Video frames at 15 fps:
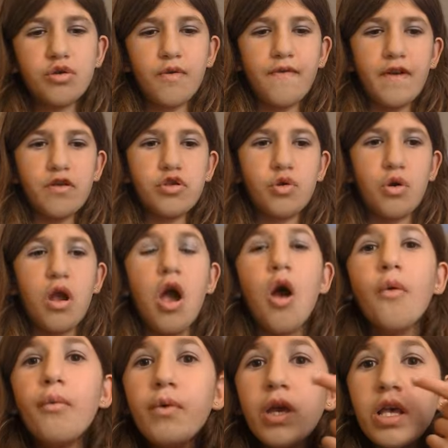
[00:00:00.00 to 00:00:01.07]
the Taylor Swift Eras Tour.
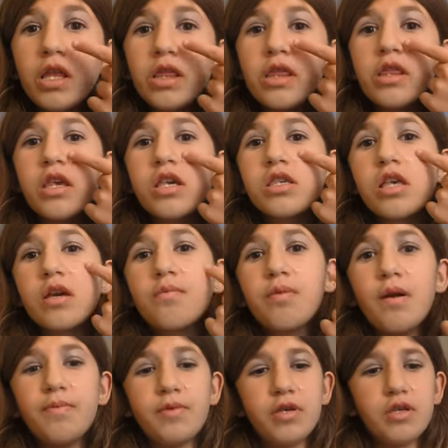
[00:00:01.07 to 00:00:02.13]
We just
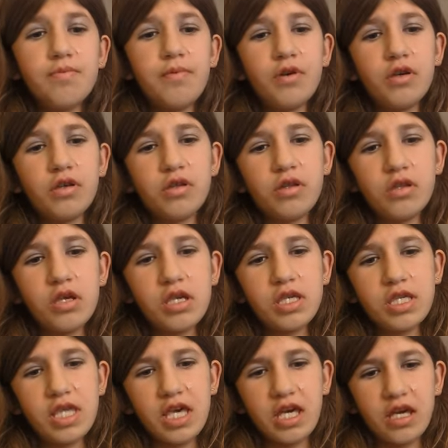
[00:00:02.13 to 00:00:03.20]
like preppies, but
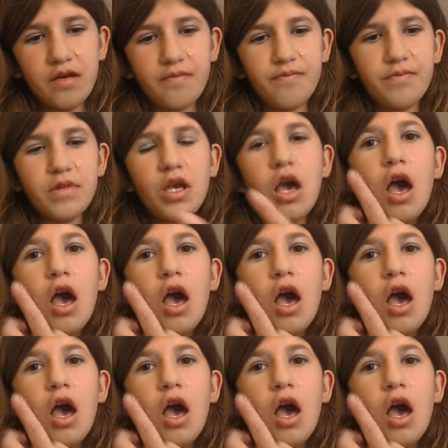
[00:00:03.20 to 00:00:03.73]
just stink.